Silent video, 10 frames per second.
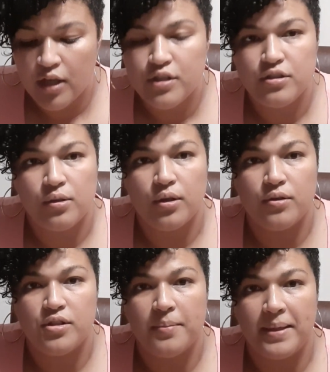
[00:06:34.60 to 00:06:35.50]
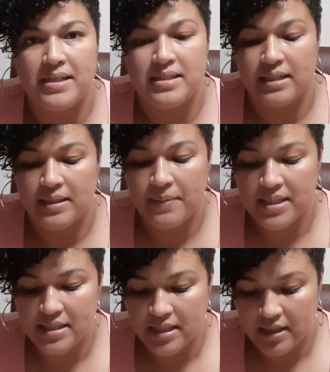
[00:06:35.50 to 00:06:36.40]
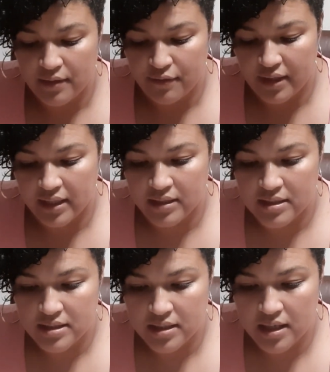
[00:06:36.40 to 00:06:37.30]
so those are basically my sinking funds